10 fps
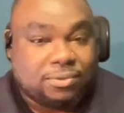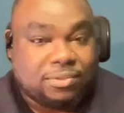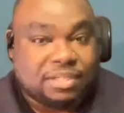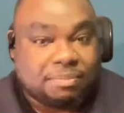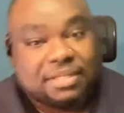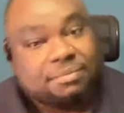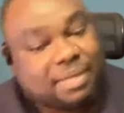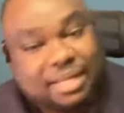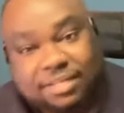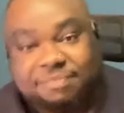holds up. And
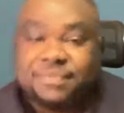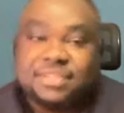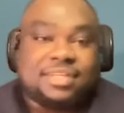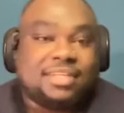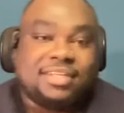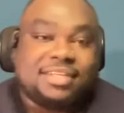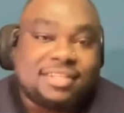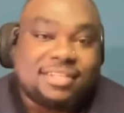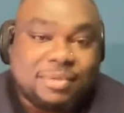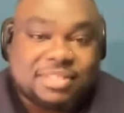man,
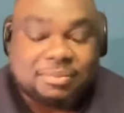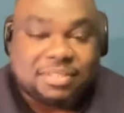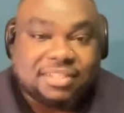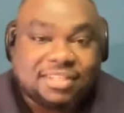it's something.